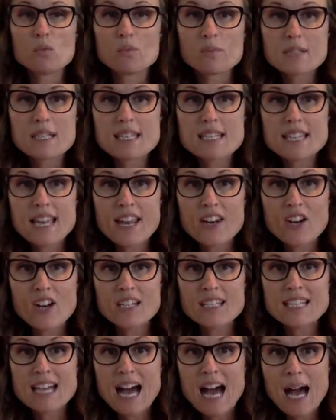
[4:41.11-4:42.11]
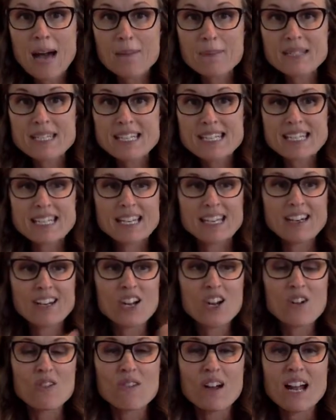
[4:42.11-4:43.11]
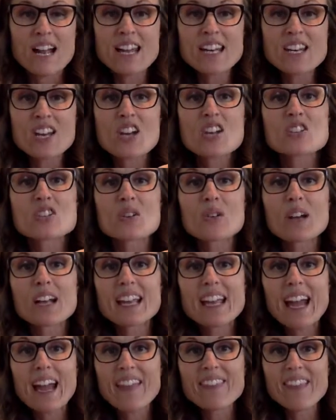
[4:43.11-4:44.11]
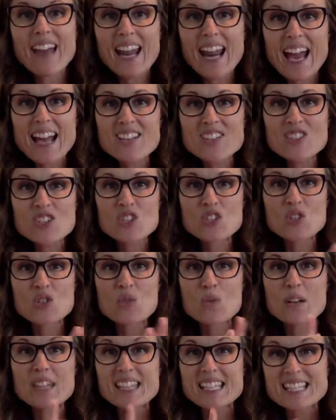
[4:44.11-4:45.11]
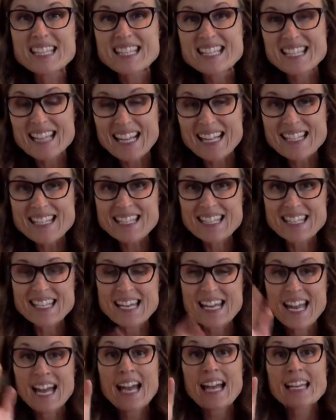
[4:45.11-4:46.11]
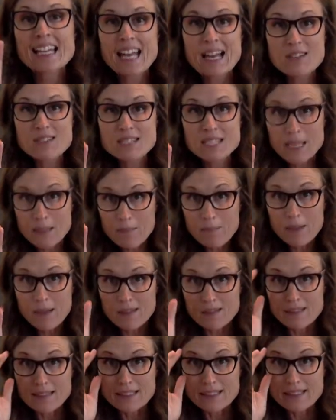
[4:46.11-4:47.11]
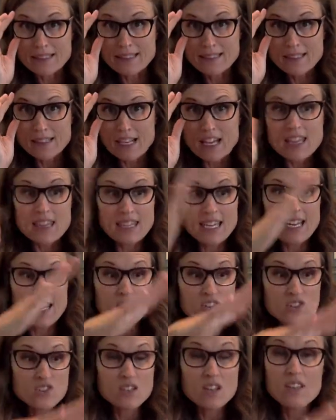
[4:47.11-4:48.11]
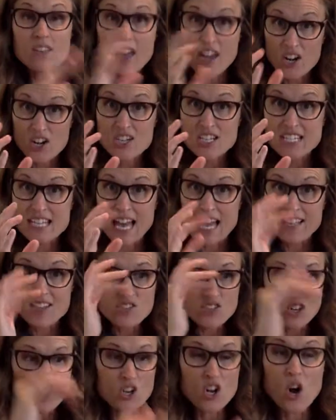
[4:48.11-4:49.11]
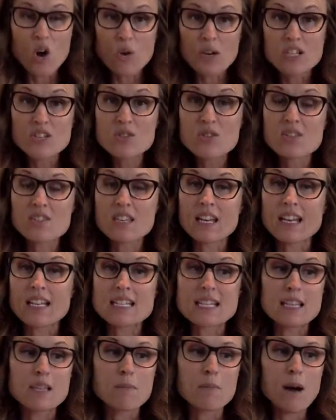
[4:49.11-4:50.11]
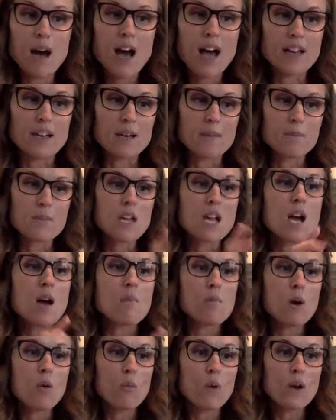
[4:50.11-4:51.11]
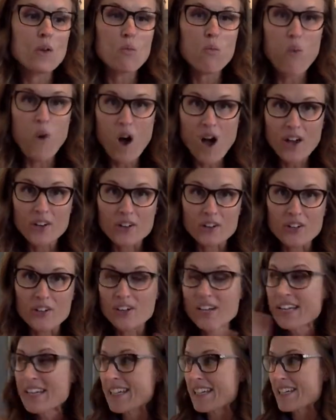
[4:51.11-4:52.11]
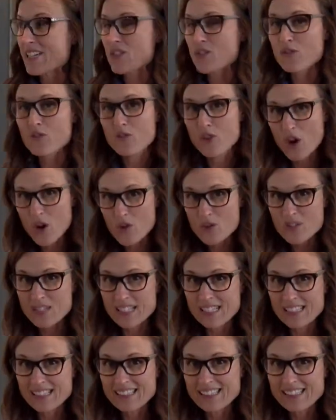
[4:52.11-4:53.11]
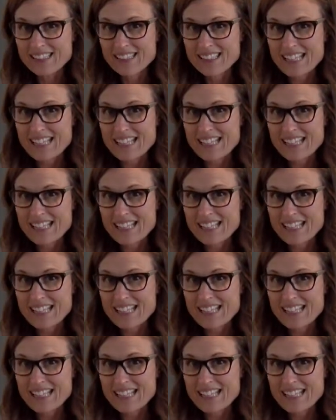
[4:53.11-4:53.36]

stayed on top, didn't it? Right? So again, that has to do with its density. Now, typically, things that are dense are going to sink to the bottom. But when water is frozen,